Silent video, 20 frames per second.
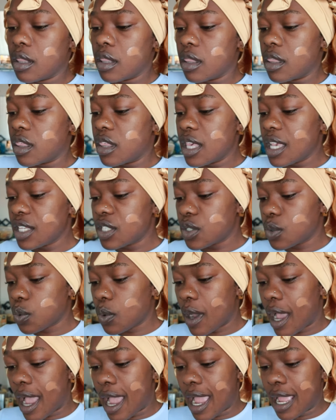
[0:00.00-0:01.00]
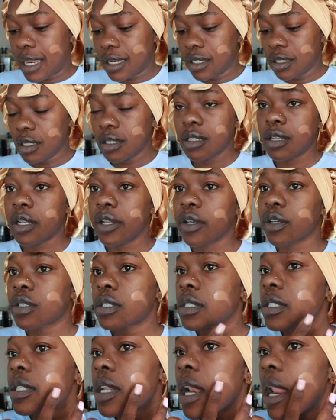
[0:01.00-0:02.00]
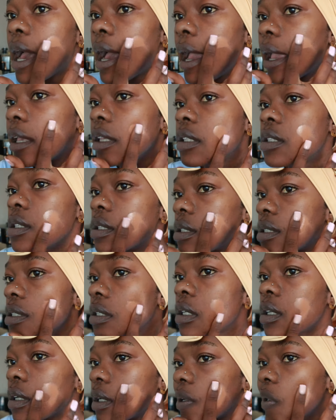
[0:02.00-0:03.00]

This one looks light.